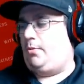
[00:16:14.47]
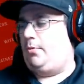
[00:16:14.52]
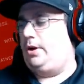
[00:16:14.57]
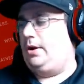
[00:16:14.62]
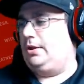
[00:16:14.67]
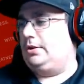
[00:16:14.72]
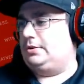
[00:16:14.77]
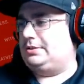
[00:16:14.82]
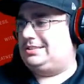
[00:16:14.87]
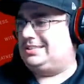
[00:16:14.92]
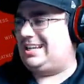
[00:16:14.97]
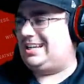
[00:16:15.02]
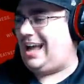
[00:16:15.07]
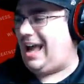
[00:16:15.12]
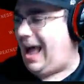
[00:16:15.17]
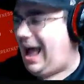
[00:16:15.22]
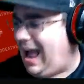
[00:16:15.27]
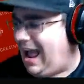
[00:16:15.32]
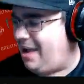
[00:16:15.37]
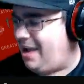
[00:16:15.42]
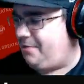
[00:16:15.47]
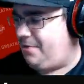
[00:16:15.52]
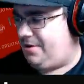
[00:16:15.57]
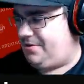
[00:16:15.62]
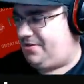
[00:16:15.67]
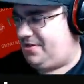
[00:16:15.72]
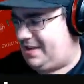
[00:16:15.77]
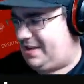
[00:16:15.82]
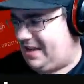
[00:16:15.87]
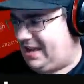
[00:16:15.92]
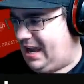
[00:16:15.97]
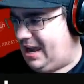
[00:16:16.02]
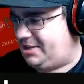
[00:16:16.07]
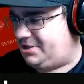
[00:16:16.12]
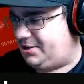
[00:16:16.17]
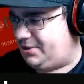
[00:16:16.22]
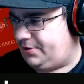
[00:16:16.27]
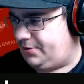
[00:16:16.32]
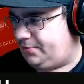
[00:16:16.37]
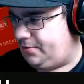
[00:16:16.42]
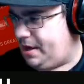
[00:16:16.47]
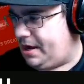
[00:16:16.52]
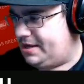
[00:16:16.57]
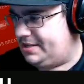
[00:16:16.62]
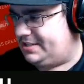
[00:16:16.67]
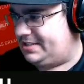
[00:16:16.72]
Will Tye with the catch on the right